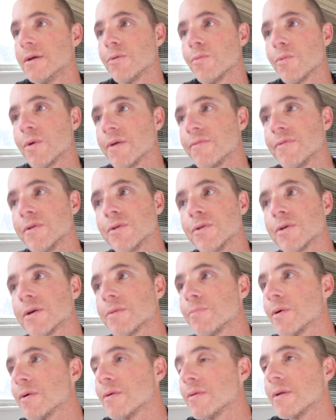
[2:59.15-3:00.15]
Whatever you
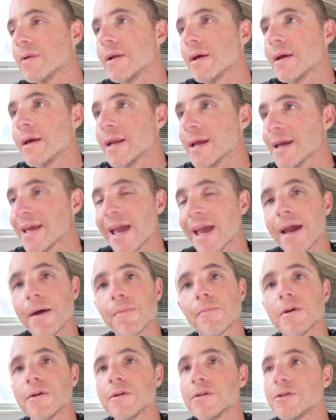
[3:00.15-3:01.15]
could put in a camera,